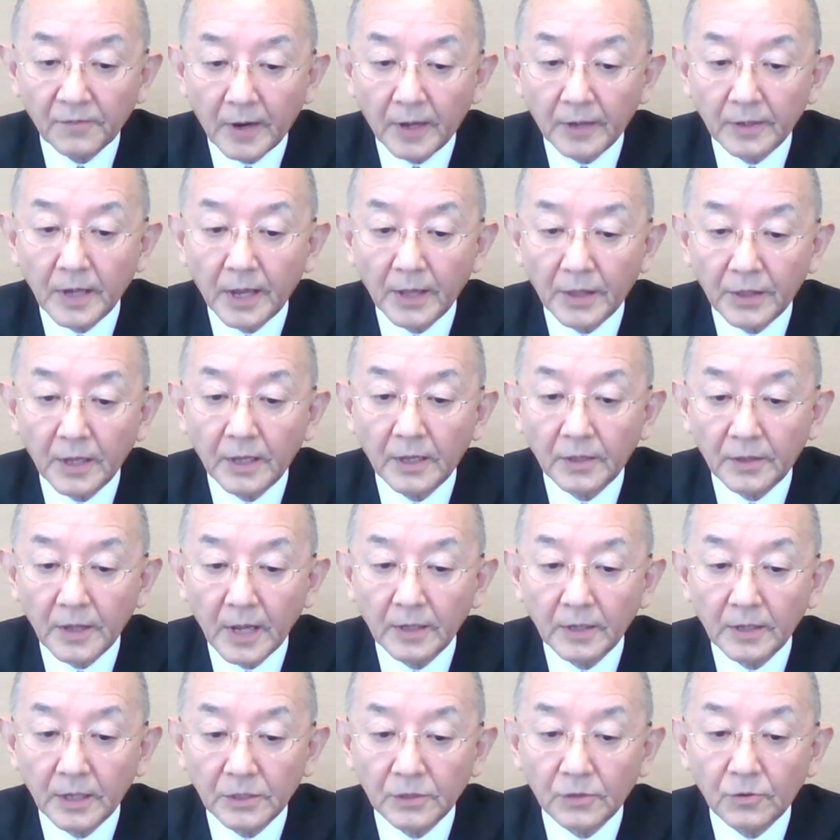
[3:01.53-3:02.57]
front, I think
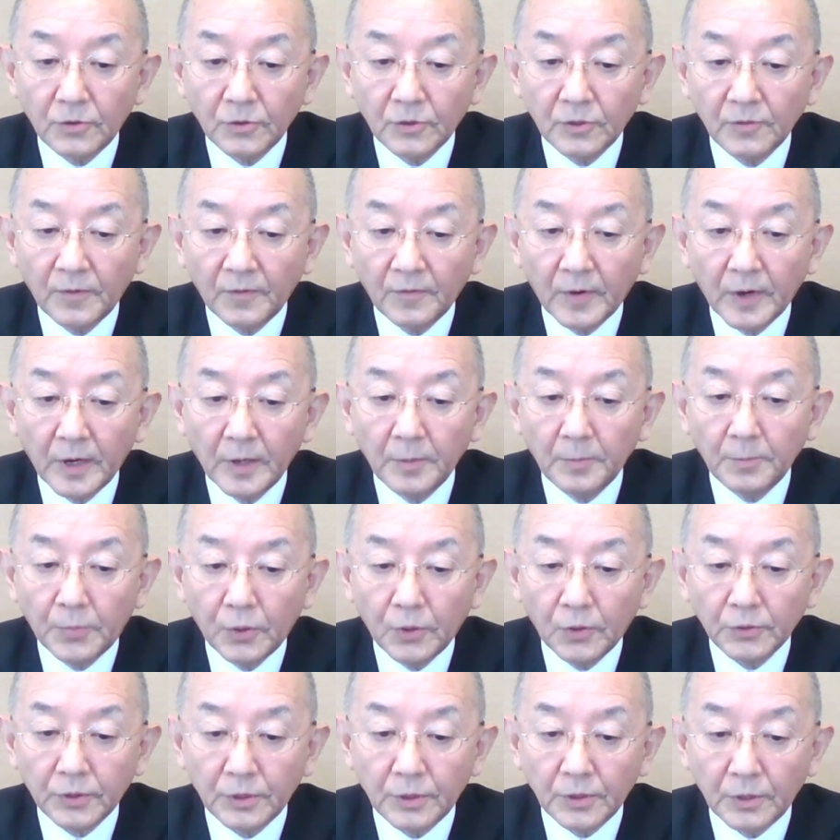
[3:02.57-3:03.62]
that is going to be very
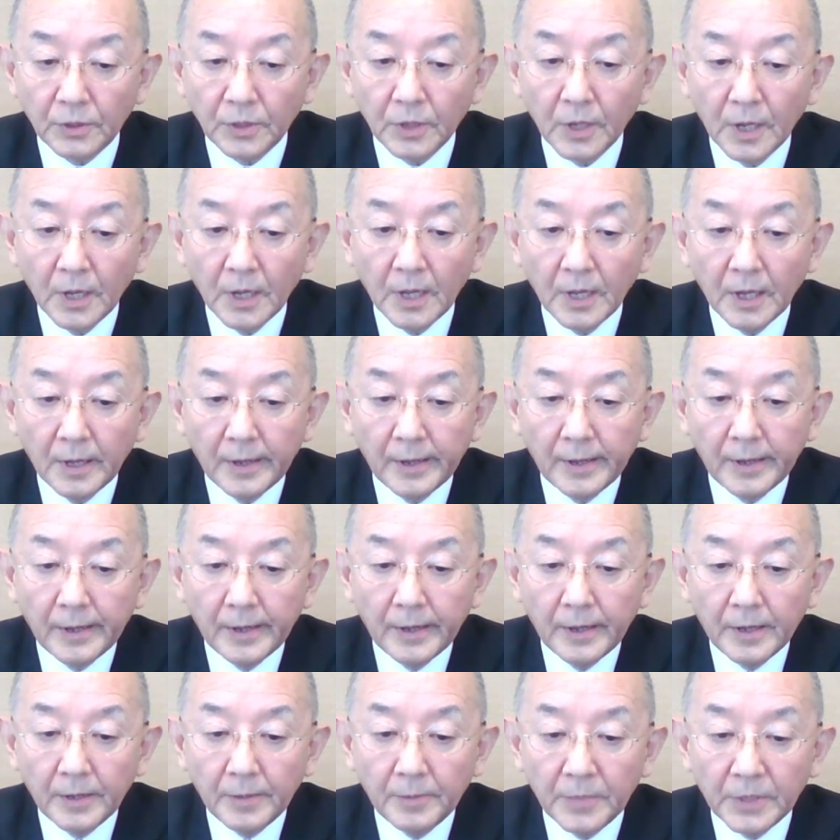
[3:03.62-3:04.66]
important.
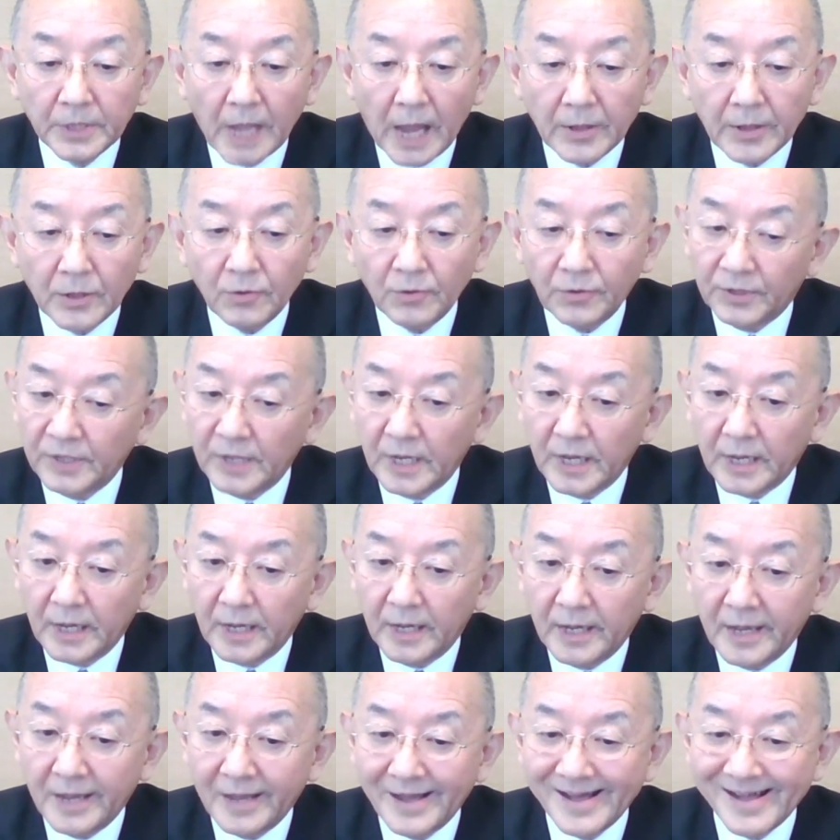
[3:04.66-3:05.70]
But I don't think
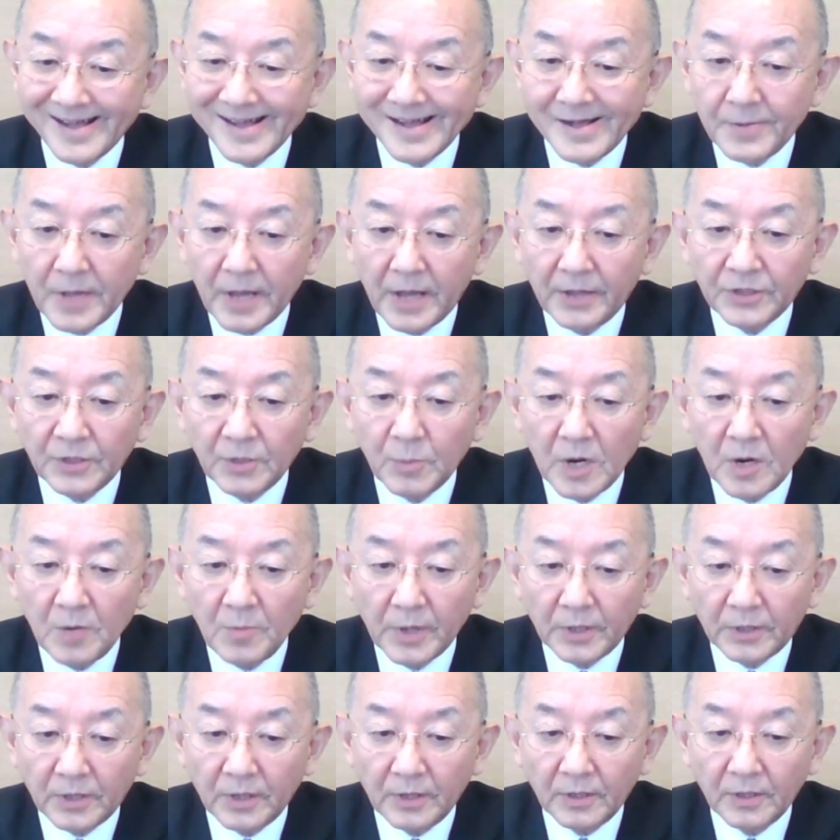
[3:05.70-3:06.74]
at the
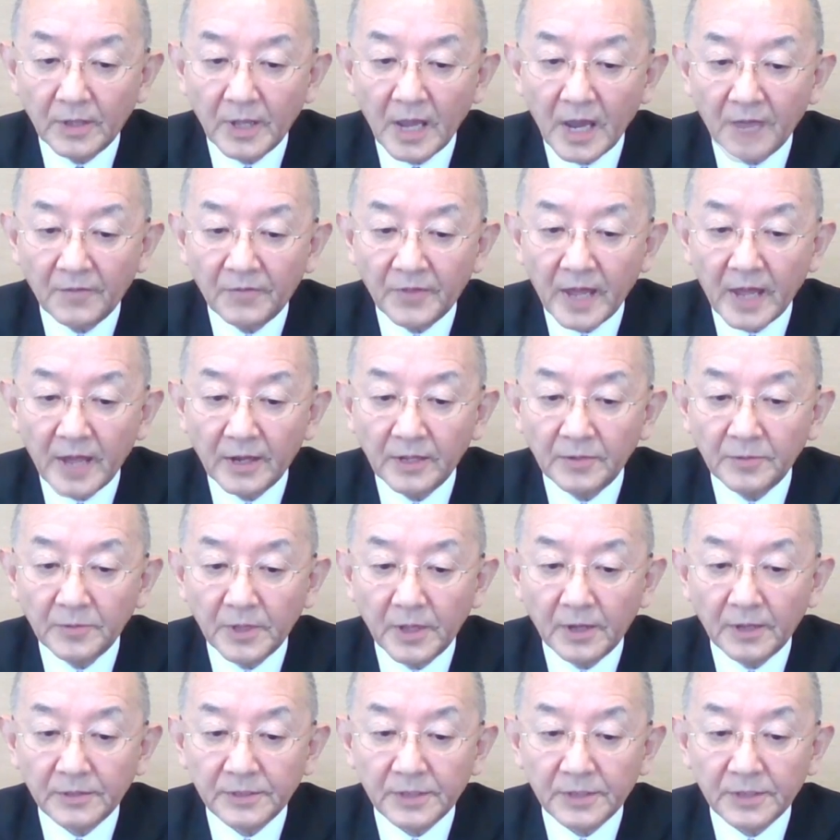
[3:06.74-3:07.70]
moment they have that in their